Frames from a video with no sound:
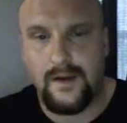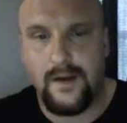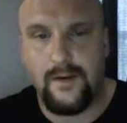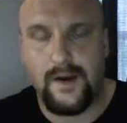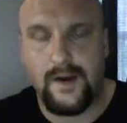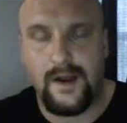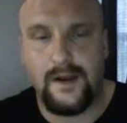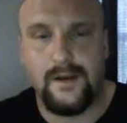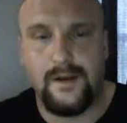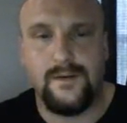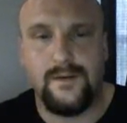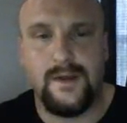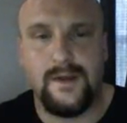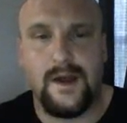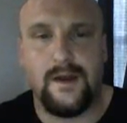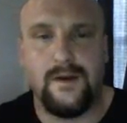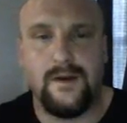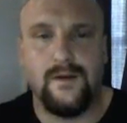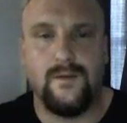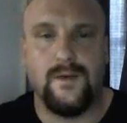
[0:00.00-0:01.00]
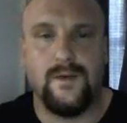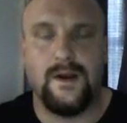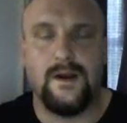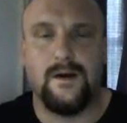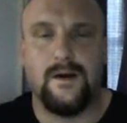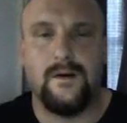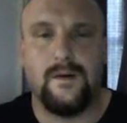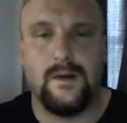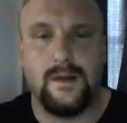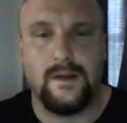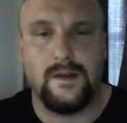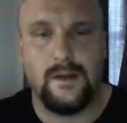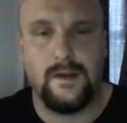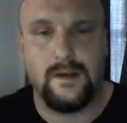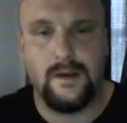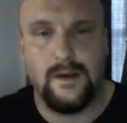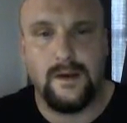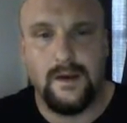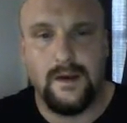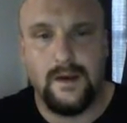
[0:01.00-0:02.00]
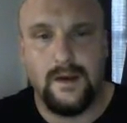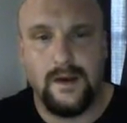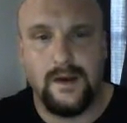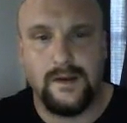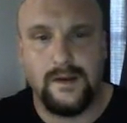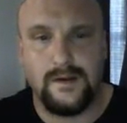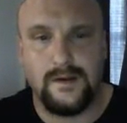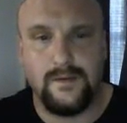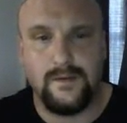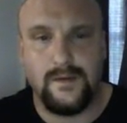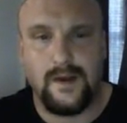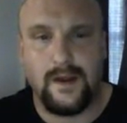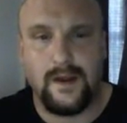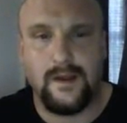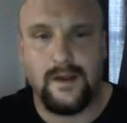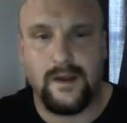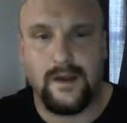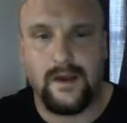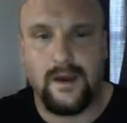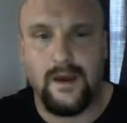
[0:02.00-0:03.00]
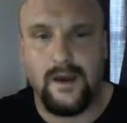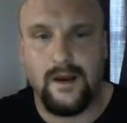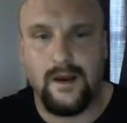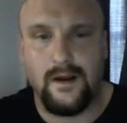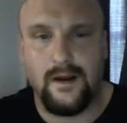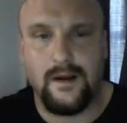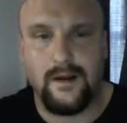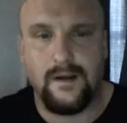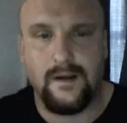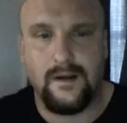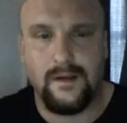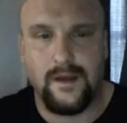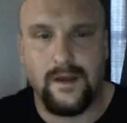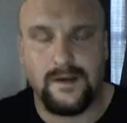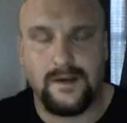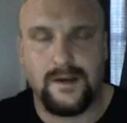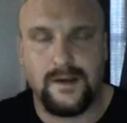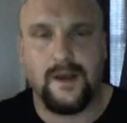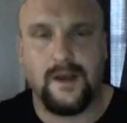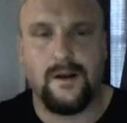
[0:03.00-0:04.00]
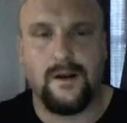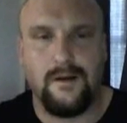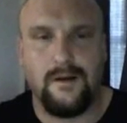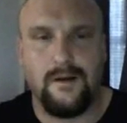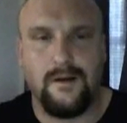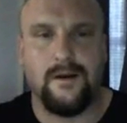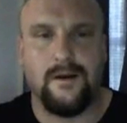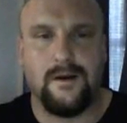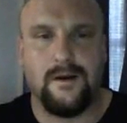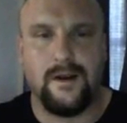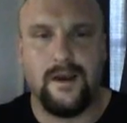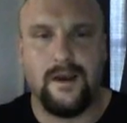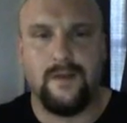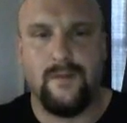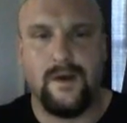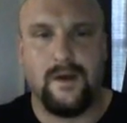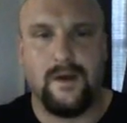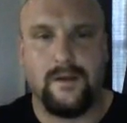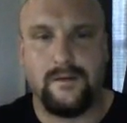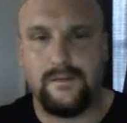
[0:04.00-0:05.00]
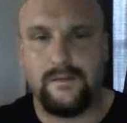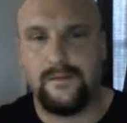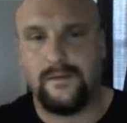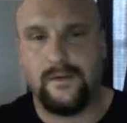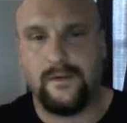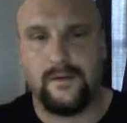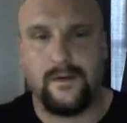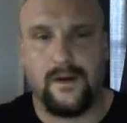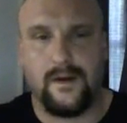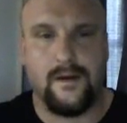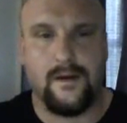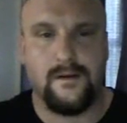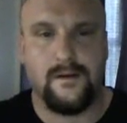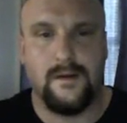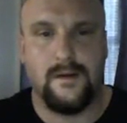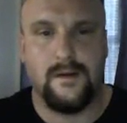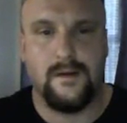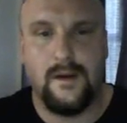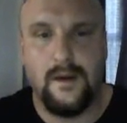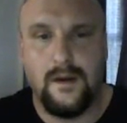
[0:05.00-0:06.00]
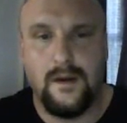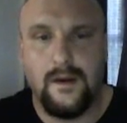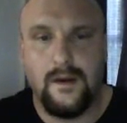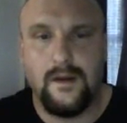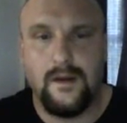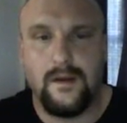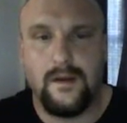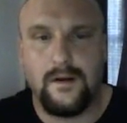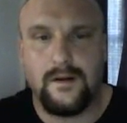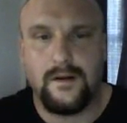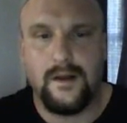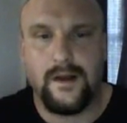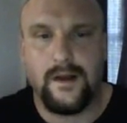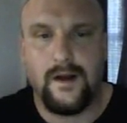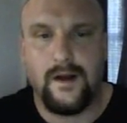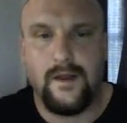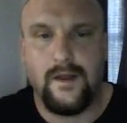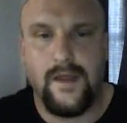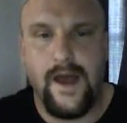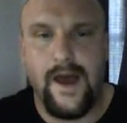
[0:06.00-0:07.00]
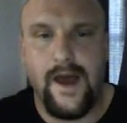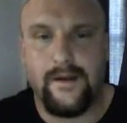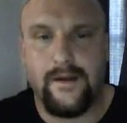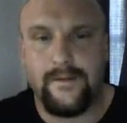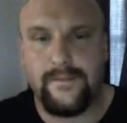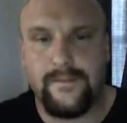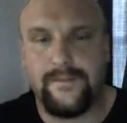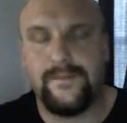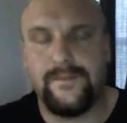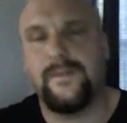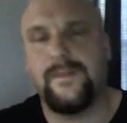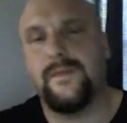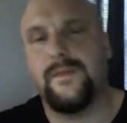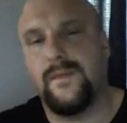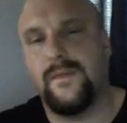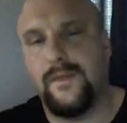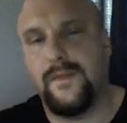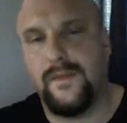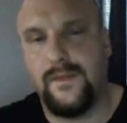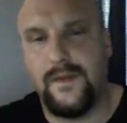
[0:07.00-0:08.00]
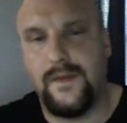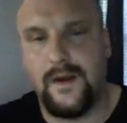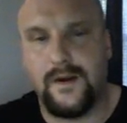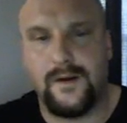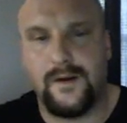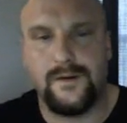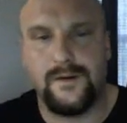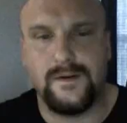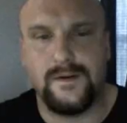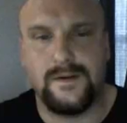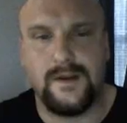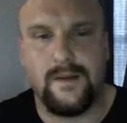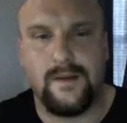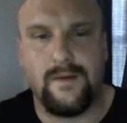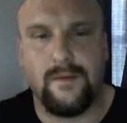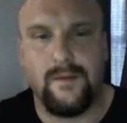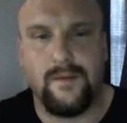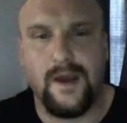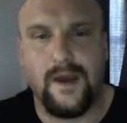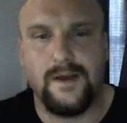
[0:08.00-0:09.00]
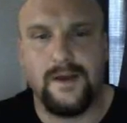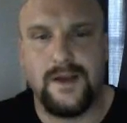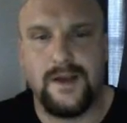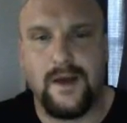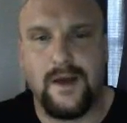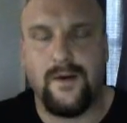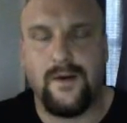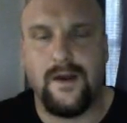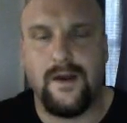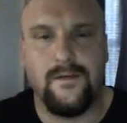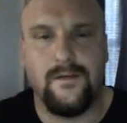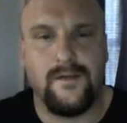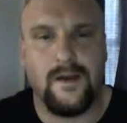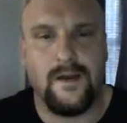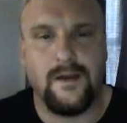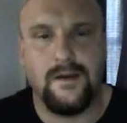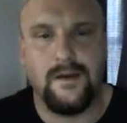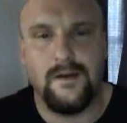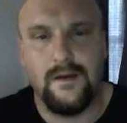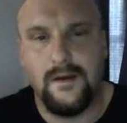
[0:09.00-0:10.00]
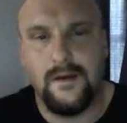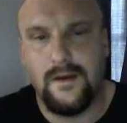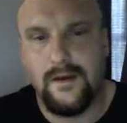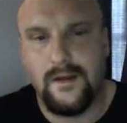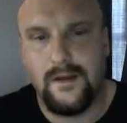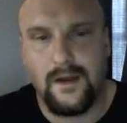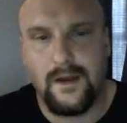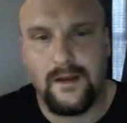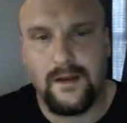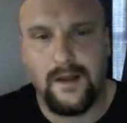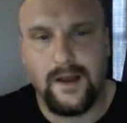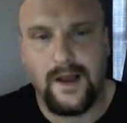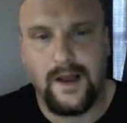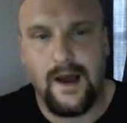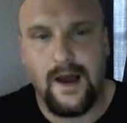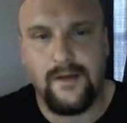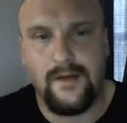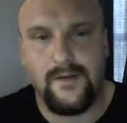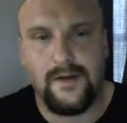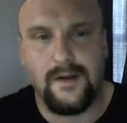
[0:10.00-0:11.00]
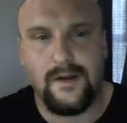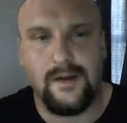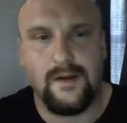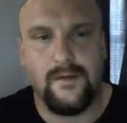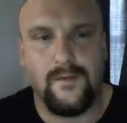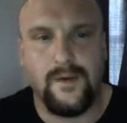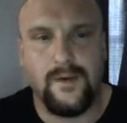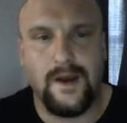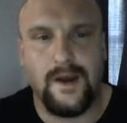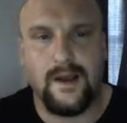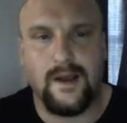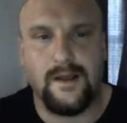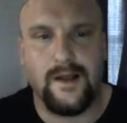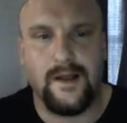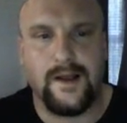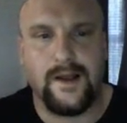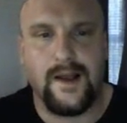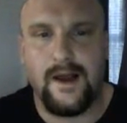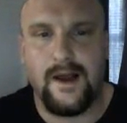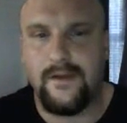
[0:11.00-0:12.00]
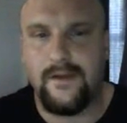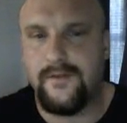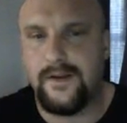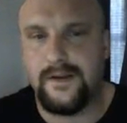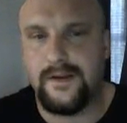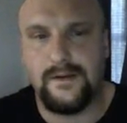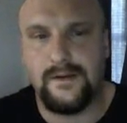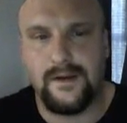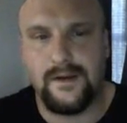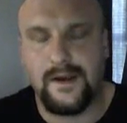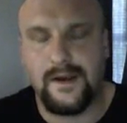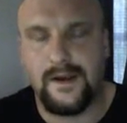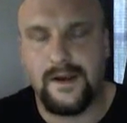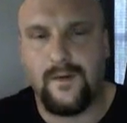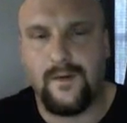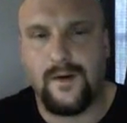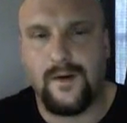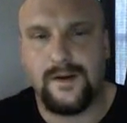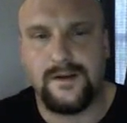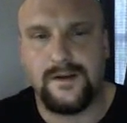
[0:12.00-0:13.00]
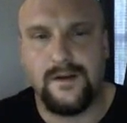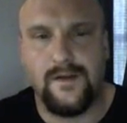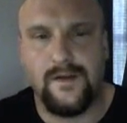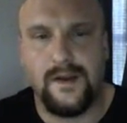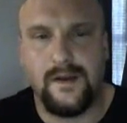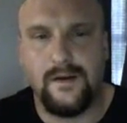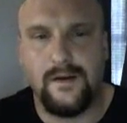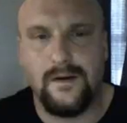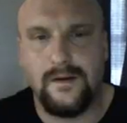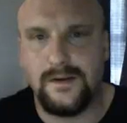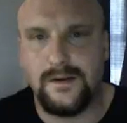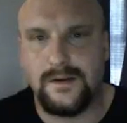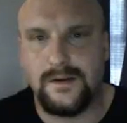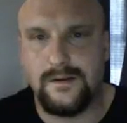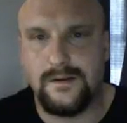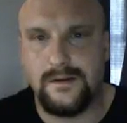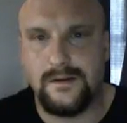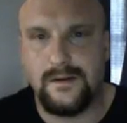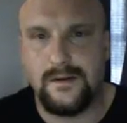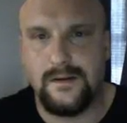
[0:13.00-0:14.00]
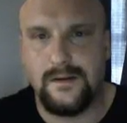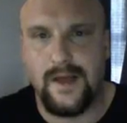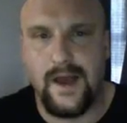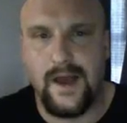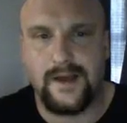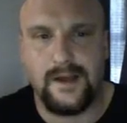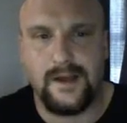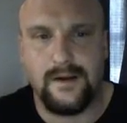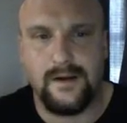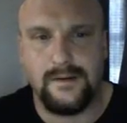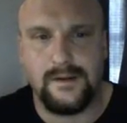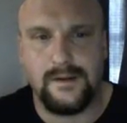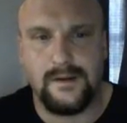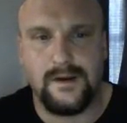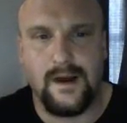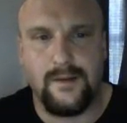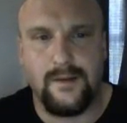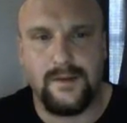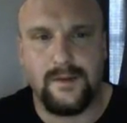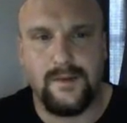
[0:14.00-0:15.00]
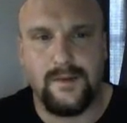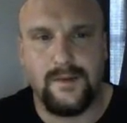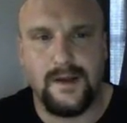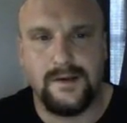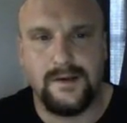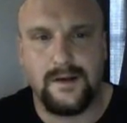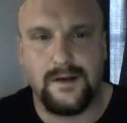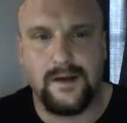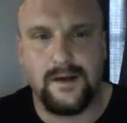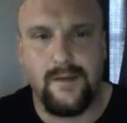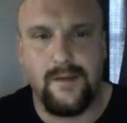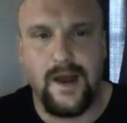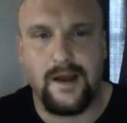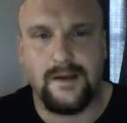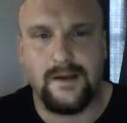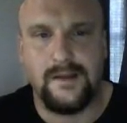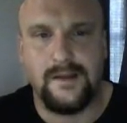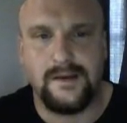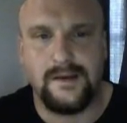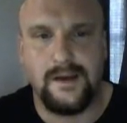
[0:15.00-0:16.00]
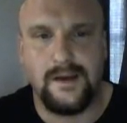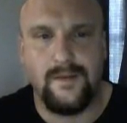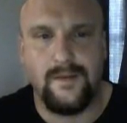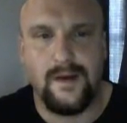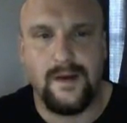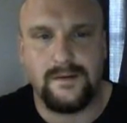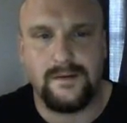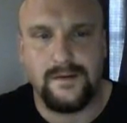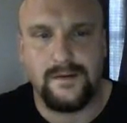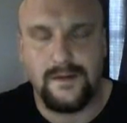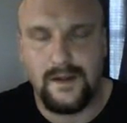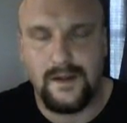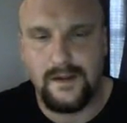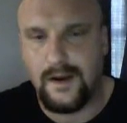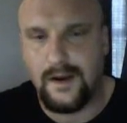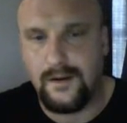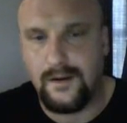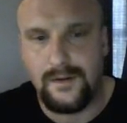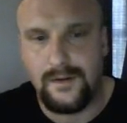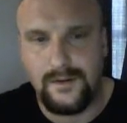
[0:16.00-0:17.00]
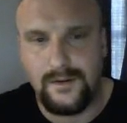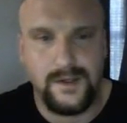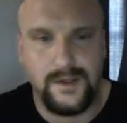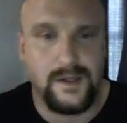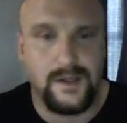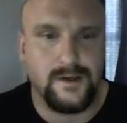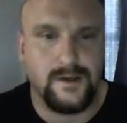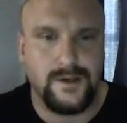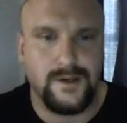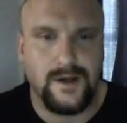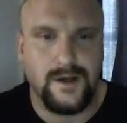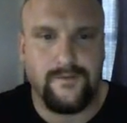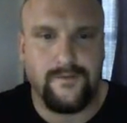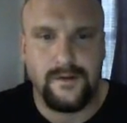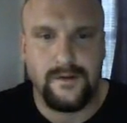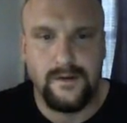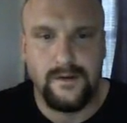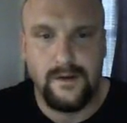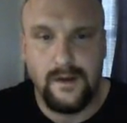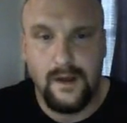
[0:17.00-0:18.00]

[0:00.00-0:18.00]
Now what I did with that new window is that when they click here, like say you're in your email, okay? You'll click on that, they'll go to a separate page. That way if they click out of it, when they click out of it and get done watching a video and just X out at the top of the page, they'll come back to this email so that they don't lose it in the shuffle.